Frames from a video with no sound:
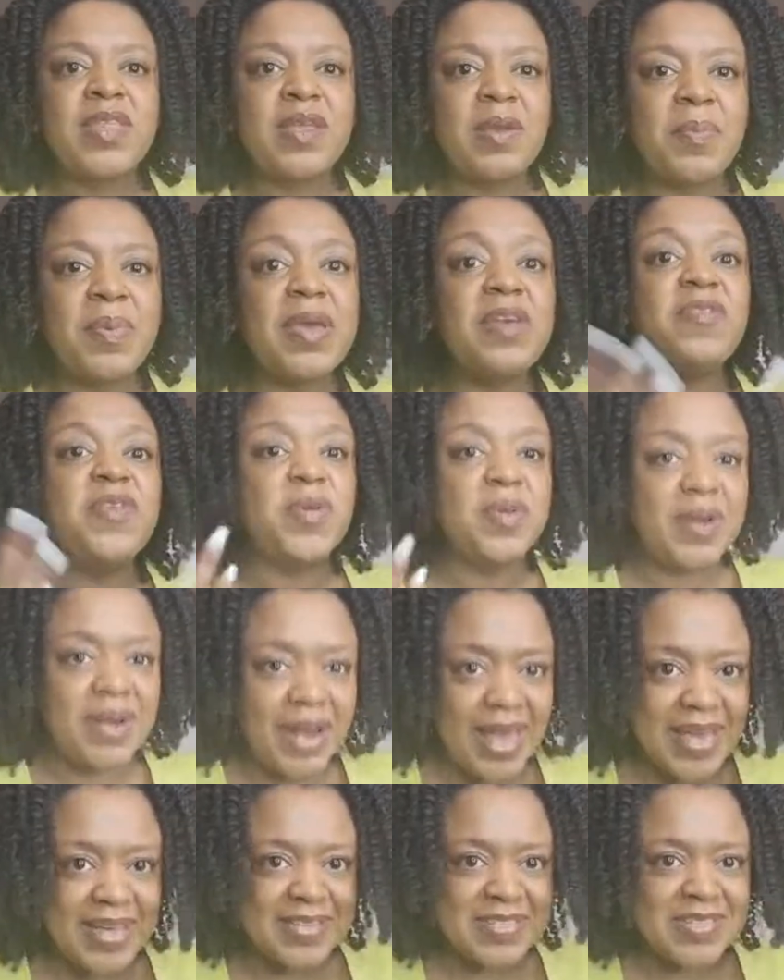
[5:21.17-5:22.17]
But if you'd
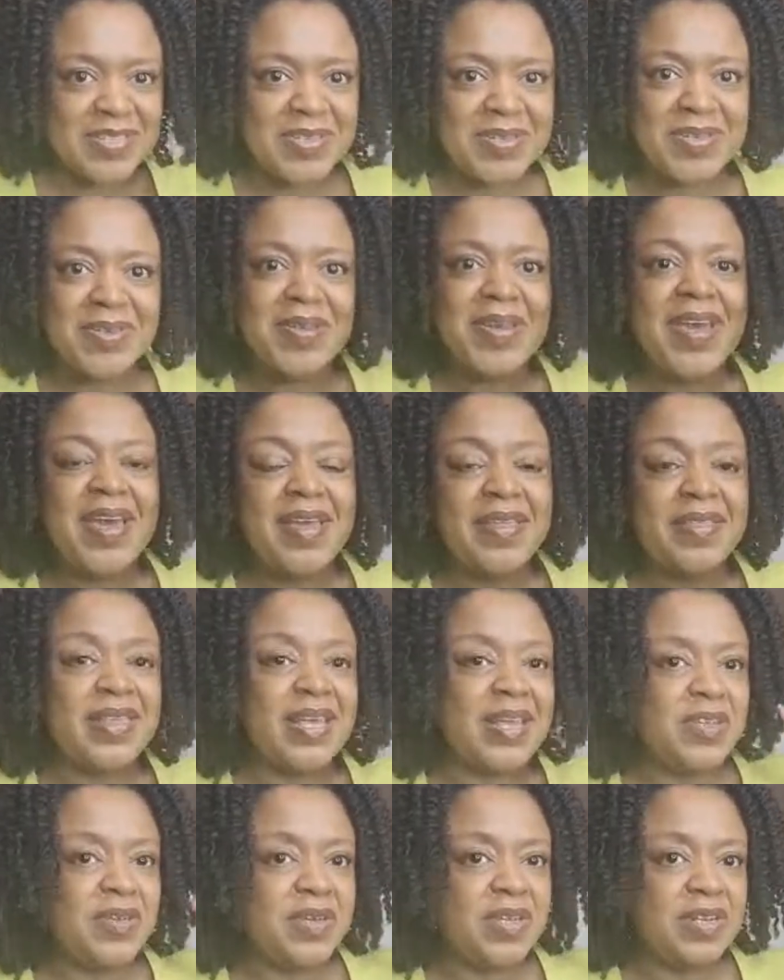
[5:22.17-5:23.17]
like to,
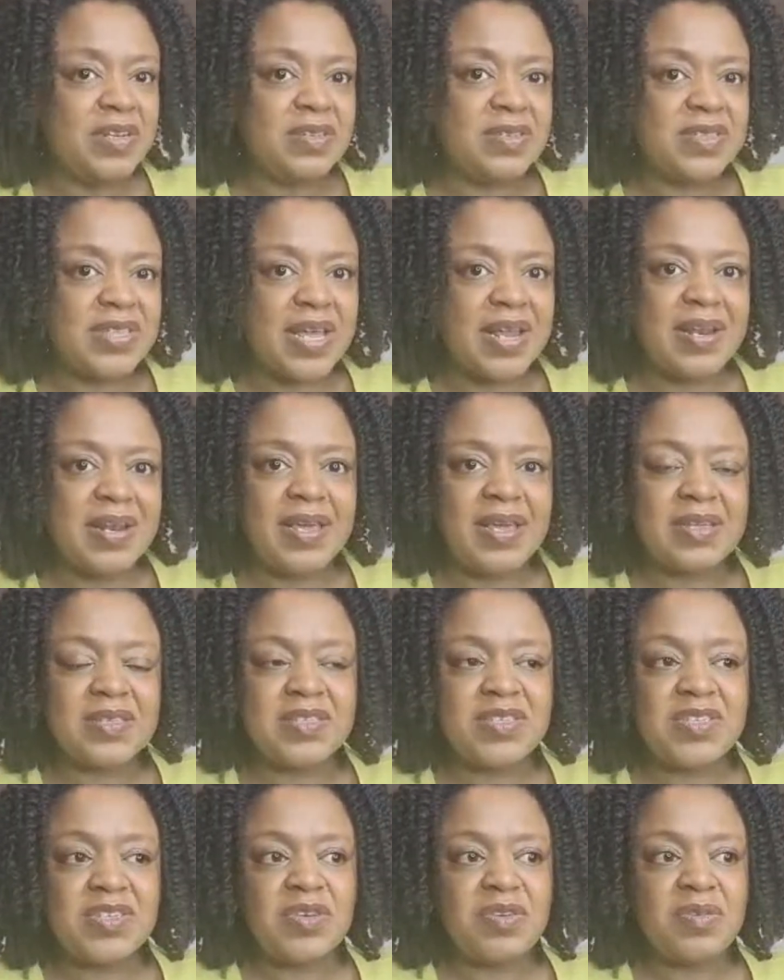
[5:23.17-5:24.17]
then you can use that link
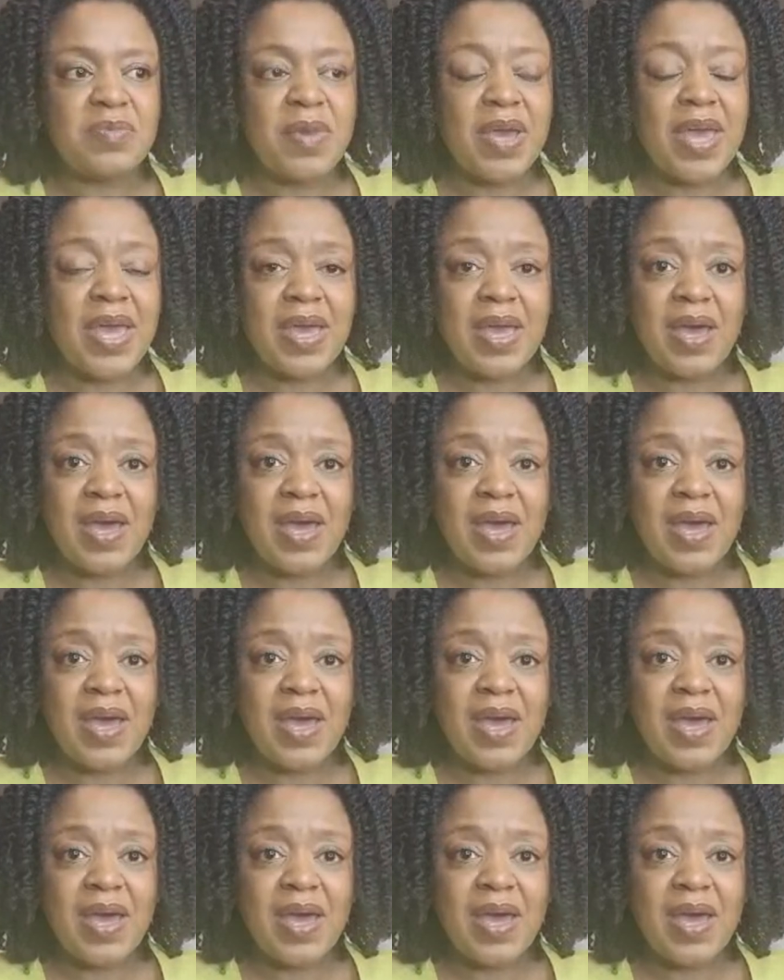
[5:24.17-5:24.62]
to my